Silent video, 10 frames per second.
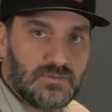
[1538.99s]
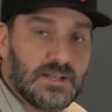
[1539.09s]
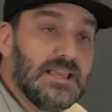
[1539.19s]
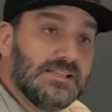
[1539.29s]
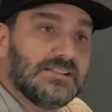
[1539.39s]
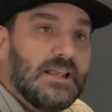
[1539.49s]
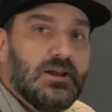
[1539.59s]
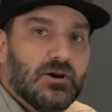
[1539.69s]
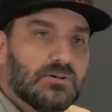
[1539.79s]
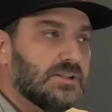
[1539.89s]
That he's
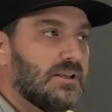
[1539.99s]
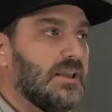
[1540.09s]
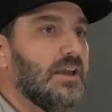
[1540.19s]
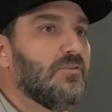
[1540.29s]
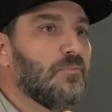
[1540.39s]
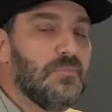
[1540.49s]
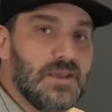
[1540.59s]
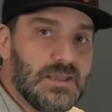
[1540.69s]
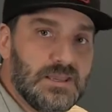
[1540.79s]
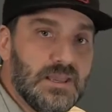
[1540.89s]
here to give
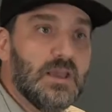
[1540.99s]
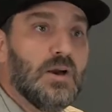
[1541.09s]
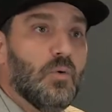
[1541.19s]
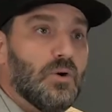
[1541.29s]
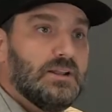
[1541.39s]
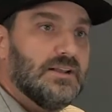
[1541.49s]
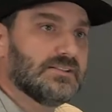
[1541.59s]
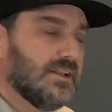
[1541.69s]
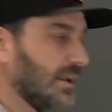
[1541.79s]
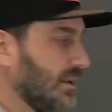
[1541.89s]
me what it
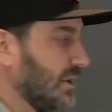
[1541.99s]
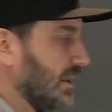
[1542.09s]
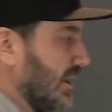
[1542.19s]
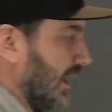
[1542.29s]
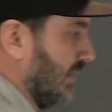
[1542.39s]
is that I need.